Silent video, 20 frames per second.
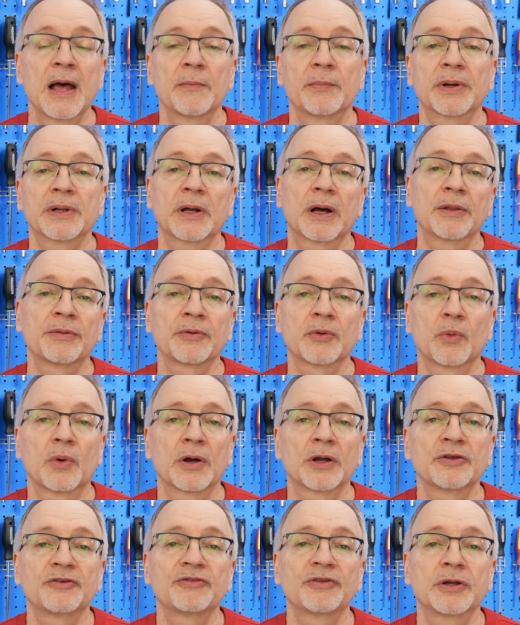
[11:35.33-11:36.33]
but
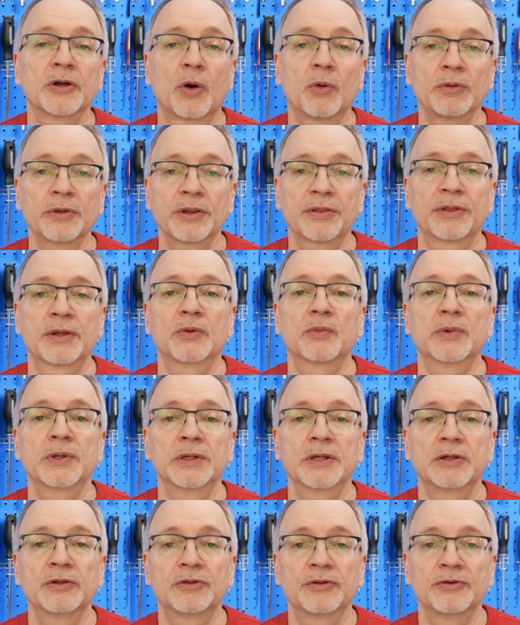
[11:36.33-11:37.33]
otherwise the only thing we
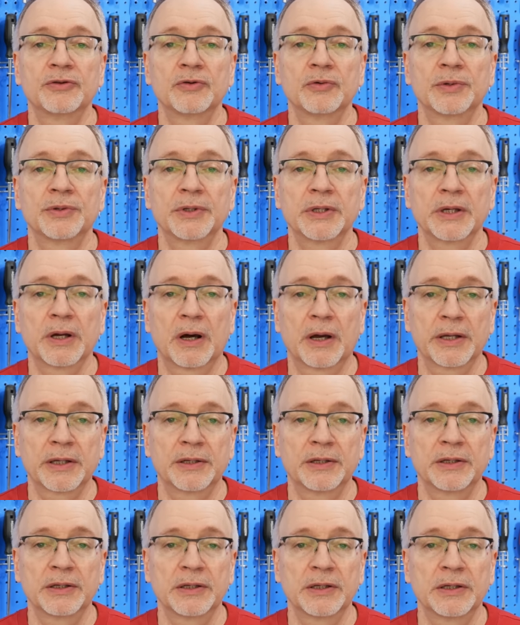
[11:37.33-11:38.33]
need to do in the
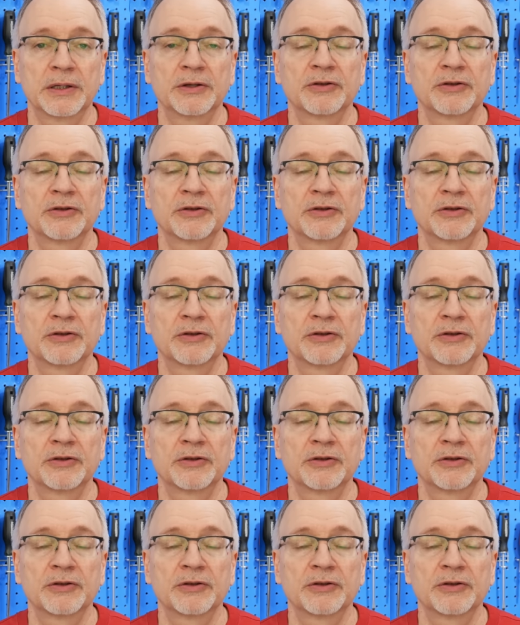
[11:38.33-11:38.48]
IDE